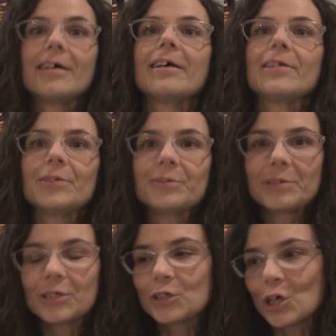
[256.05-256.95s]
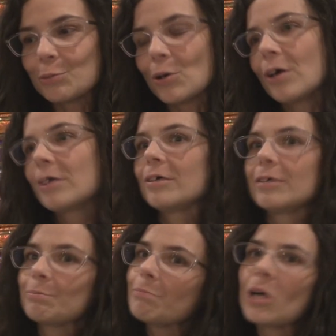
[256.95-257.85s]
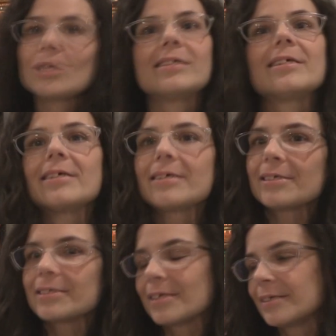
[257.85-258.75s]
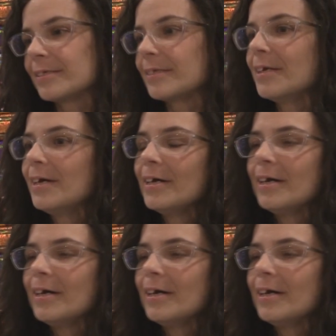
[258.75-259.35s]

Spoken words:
and they'd talk about art and politics, and